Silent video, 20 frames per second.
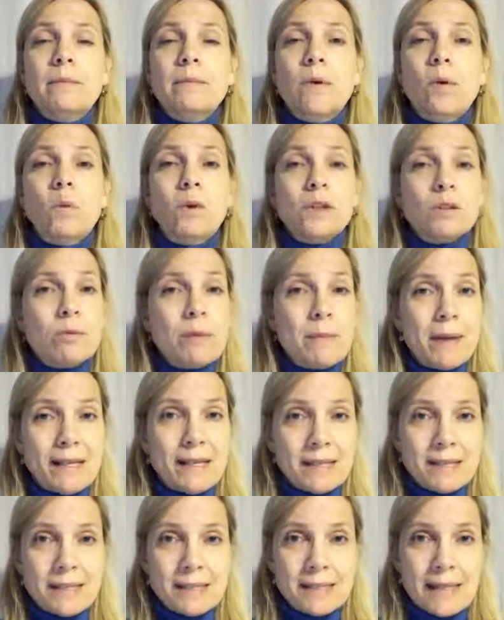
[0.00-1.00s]
what
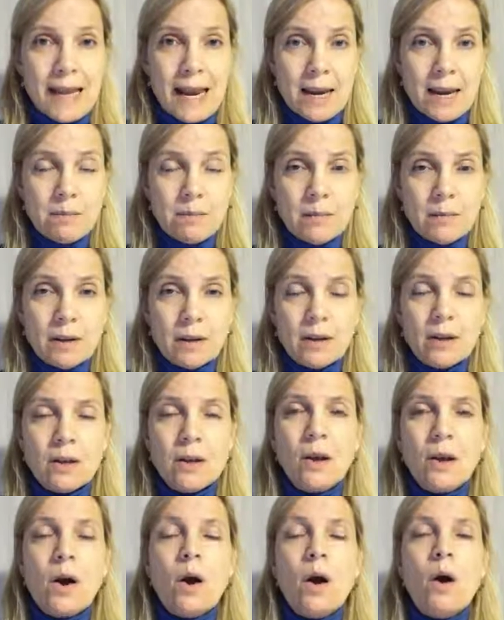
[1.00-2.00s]
remains the same?
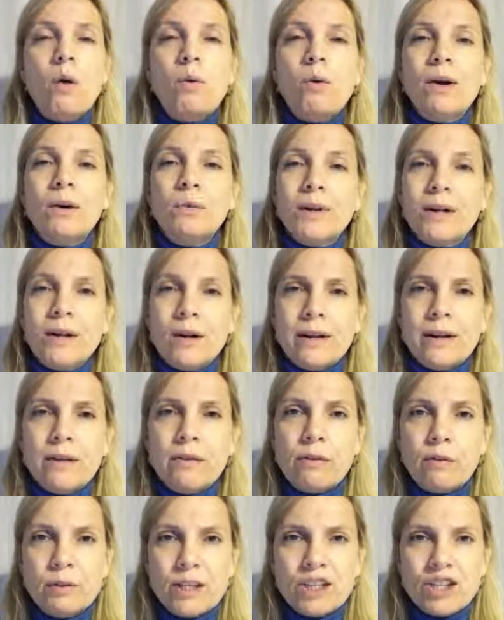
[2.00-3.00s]
When we're going
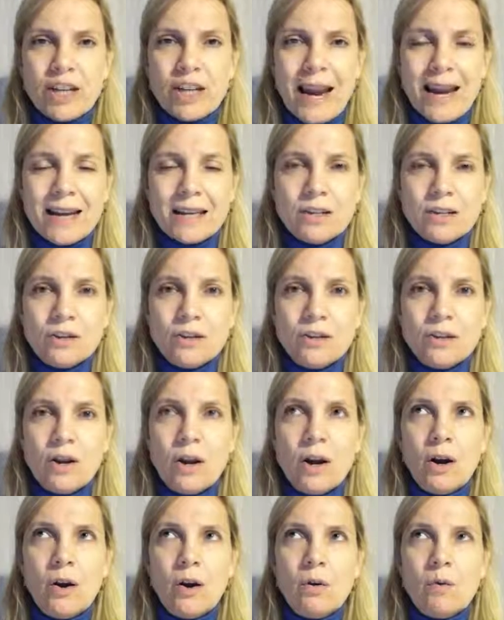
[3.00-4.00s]
through a change,
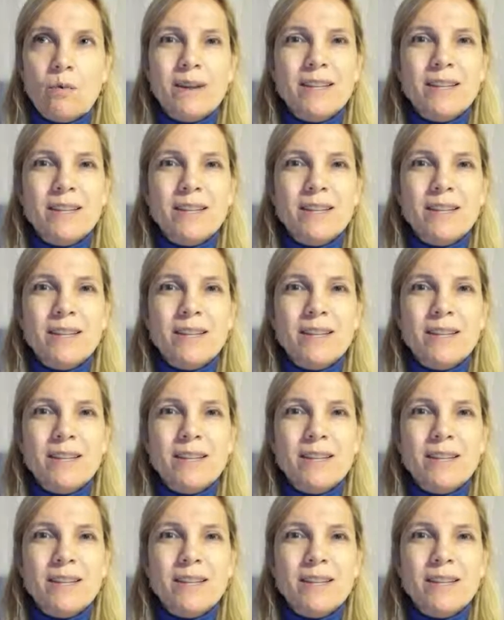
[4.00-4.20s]
we